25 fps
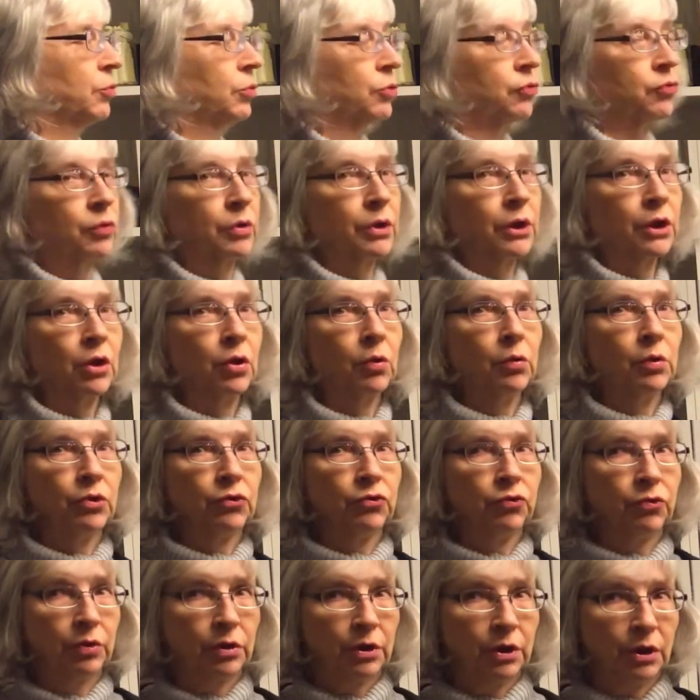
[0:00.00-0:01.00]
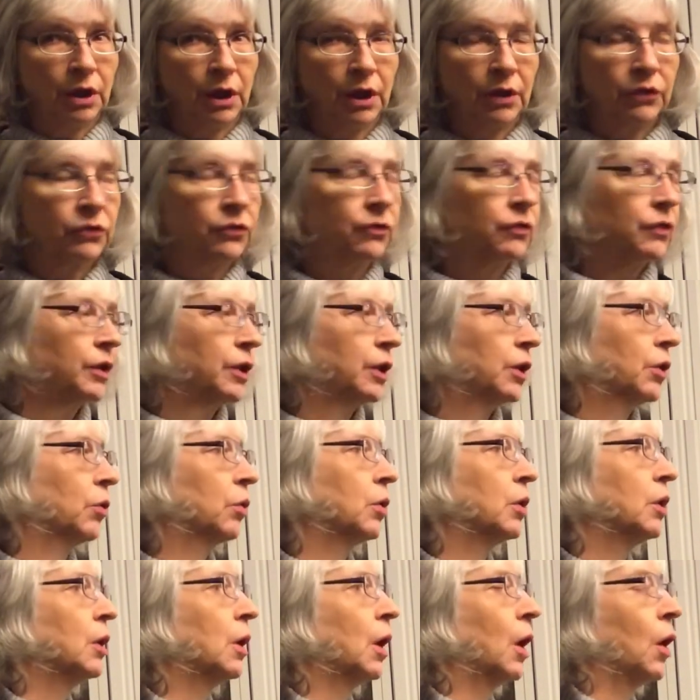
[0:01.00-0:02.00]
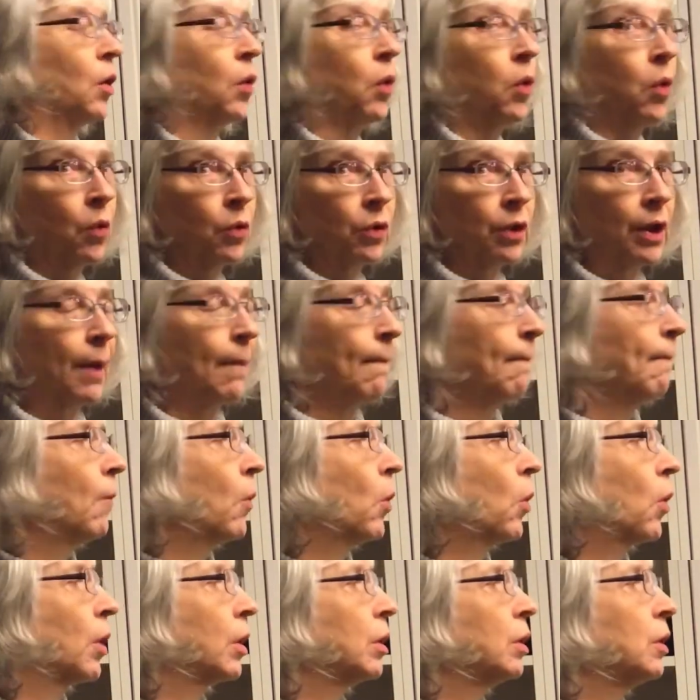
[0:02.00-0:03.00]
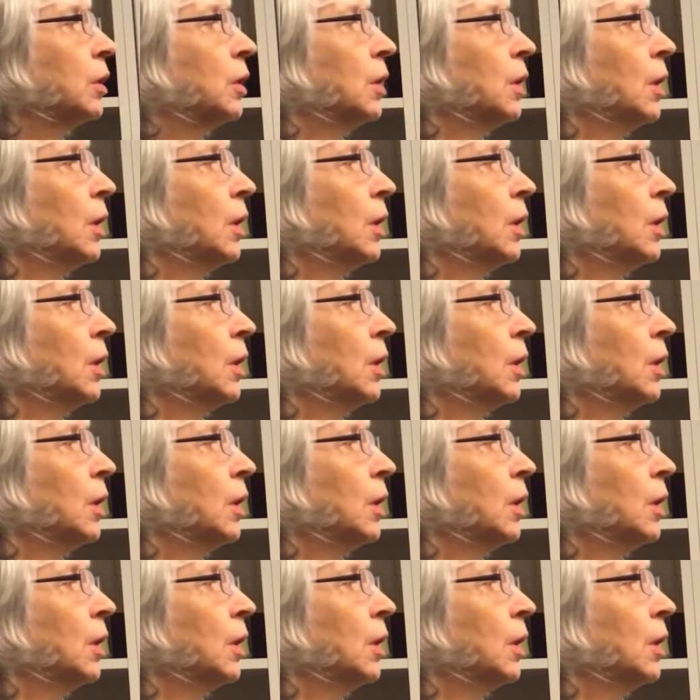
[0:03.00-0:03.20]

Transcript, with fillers: which we're going to go into in the next video a whole lot more.